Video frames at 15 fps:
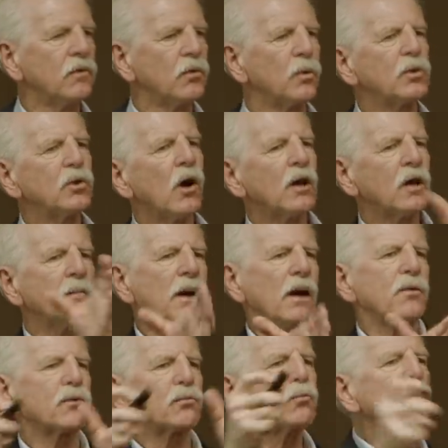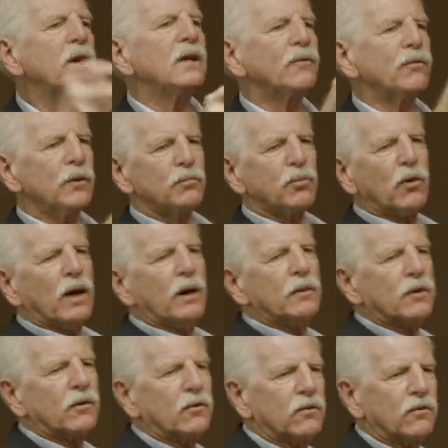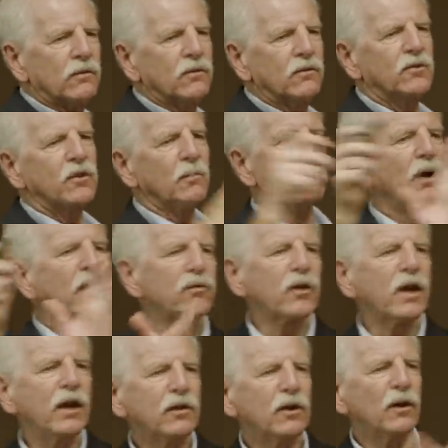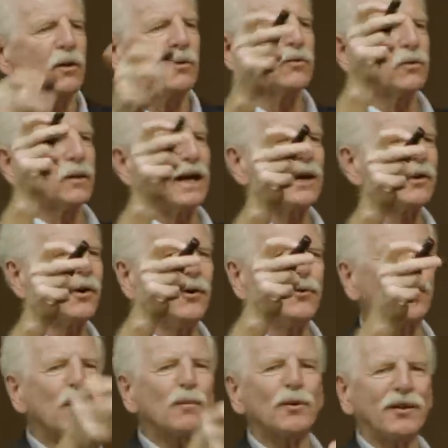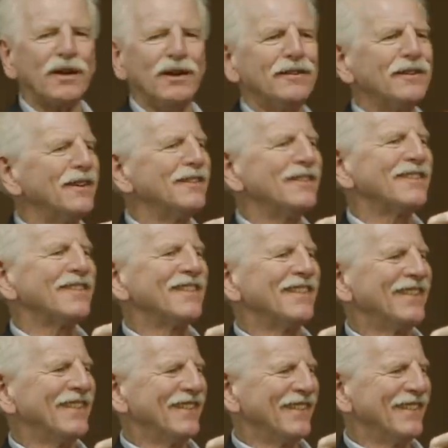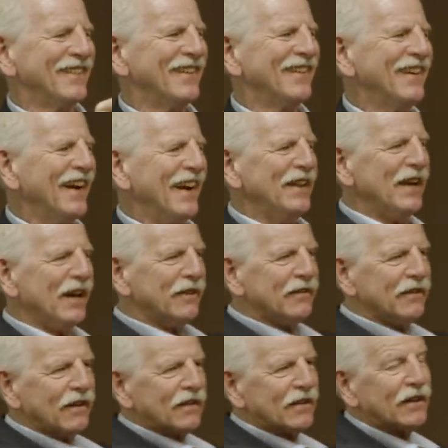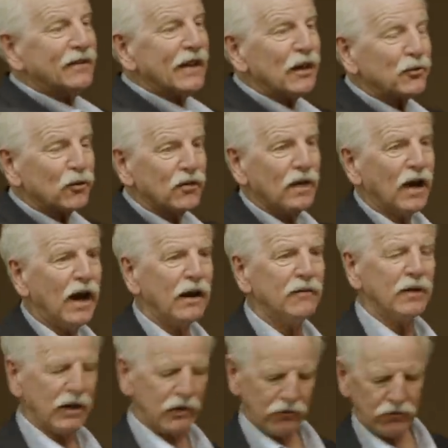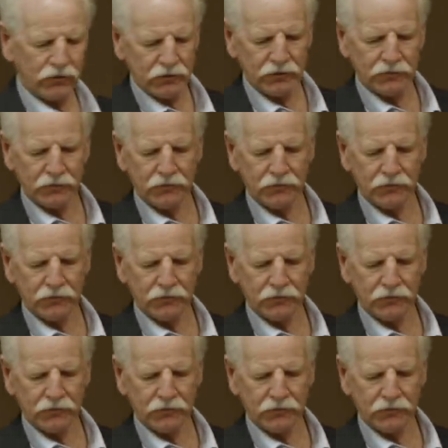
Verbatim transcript: So we're talking about three different parameters. Suppressed ketones, what I call normal ketones, and then the dangerously high values.